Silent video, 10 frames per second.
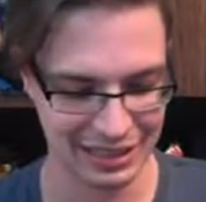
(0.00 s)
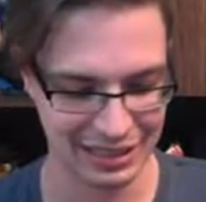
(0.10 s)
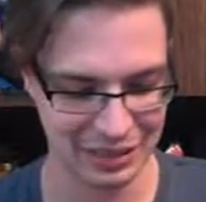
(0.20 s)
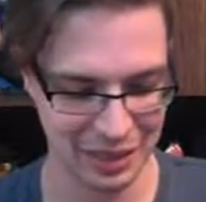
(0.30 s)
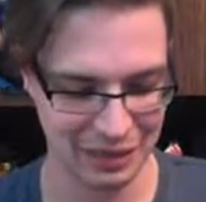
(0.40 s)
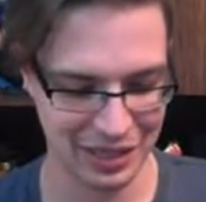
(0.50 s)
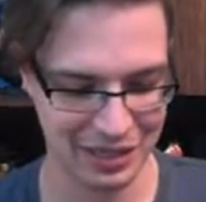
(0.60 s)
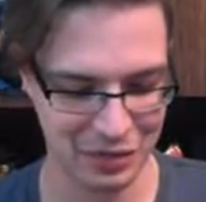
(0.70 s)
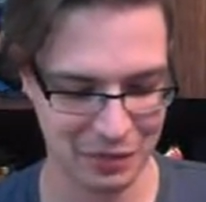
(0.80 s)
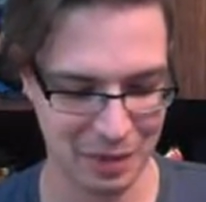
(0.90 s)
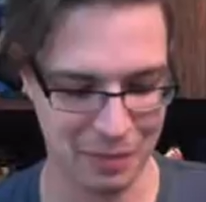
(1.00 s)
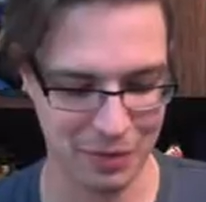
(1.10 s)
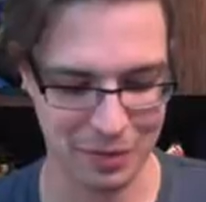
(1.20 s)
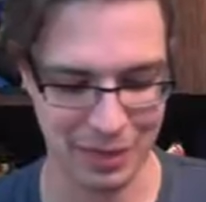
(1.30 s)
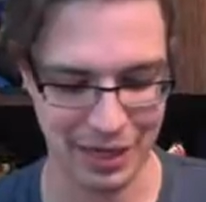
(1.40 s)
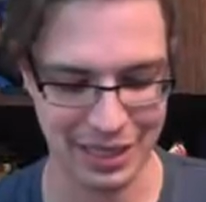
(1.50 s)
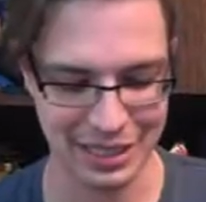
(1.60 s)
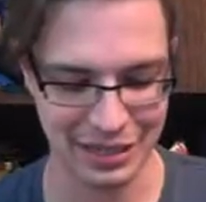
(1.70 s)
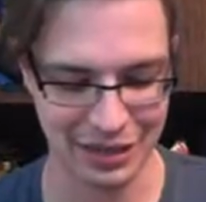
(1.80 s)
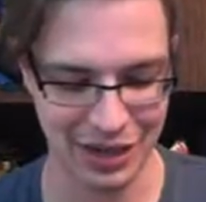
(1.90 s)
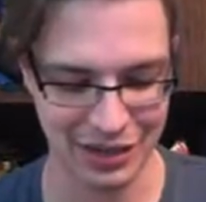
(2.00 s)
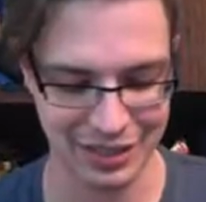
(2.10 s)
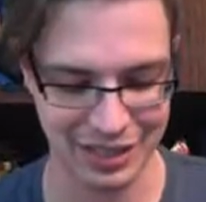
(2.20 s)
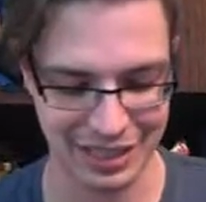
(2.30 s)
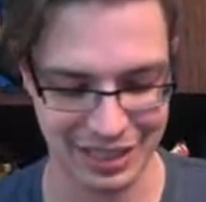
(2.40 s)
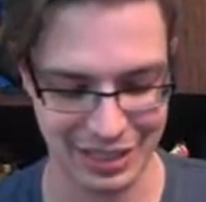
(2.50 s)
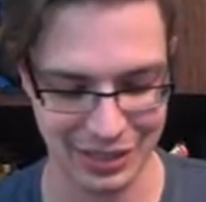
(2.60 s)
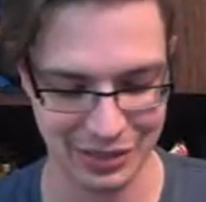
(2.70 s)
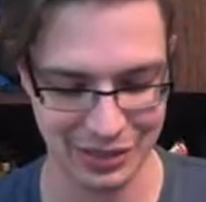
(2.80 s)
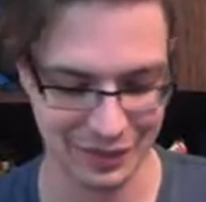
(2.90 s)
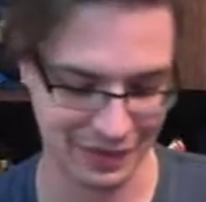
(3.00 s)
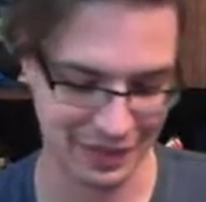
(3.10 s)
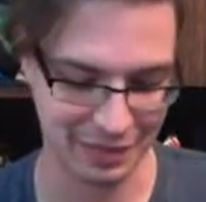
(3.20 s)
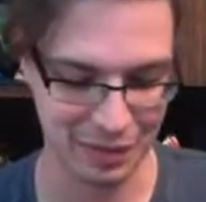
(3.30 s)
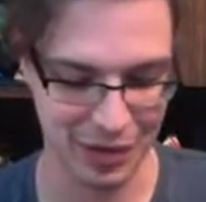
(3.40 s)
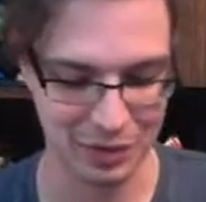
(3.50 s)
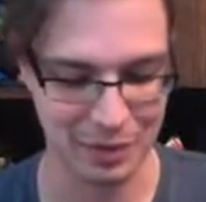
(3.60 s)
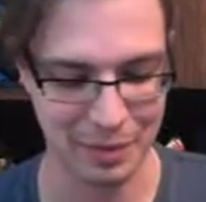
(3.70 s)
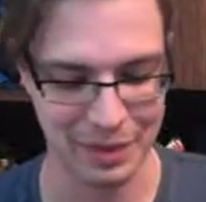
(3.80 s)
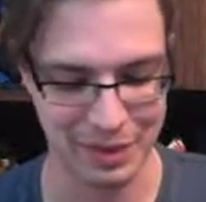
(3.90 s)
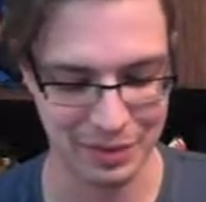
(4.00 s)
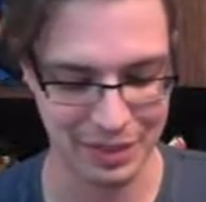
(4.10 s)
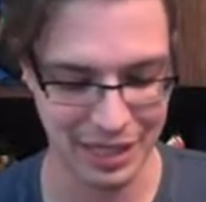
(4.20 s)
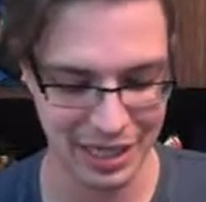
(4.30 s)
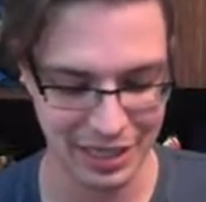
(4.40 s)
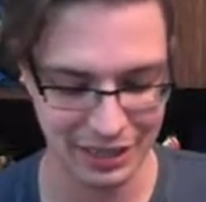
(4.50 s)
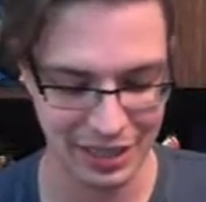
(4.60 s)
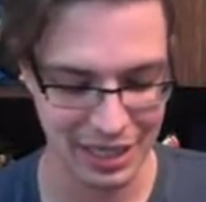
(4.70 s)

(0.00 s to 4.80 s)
So I've lost 2 of my Pokemon and he's still got all 6, so he's blocked one of my zones there.